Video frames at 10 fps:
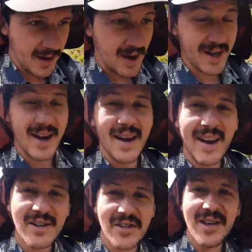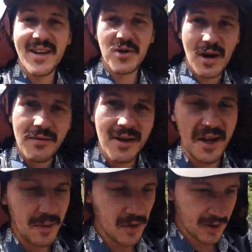I can't actually hear traffic
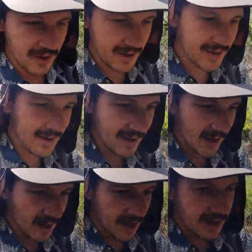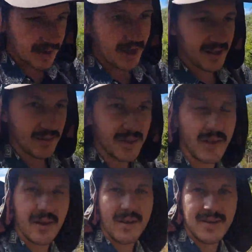anymore, so that's really
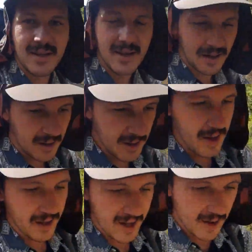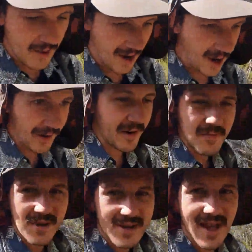nice. Getting a bit hungry, I've
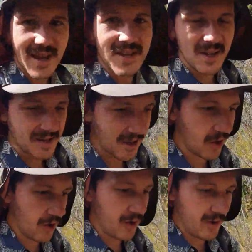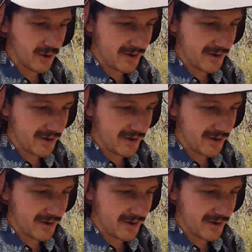been snacking as I go.